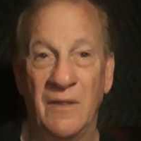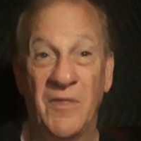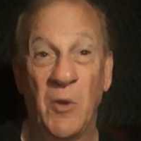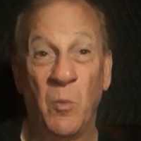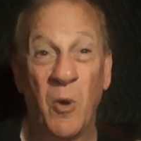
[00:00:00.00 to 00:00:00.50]

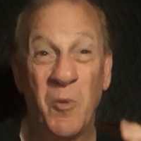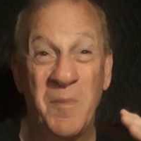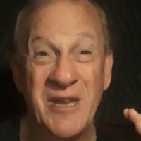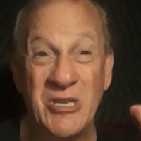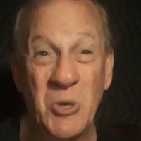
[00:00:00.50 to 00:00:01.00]
than what we've
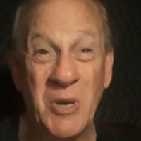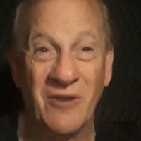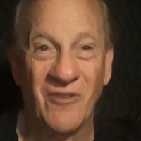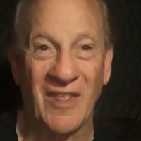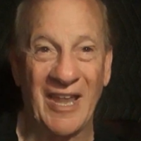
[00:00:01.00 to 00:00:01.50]
been doing
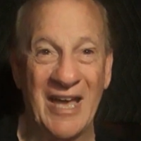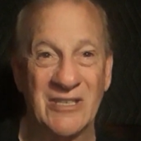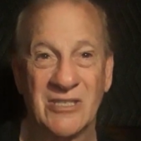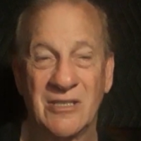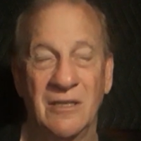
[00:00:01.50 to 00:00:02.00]
for the
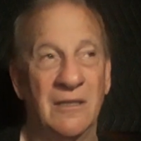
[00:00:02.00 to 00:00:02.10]
last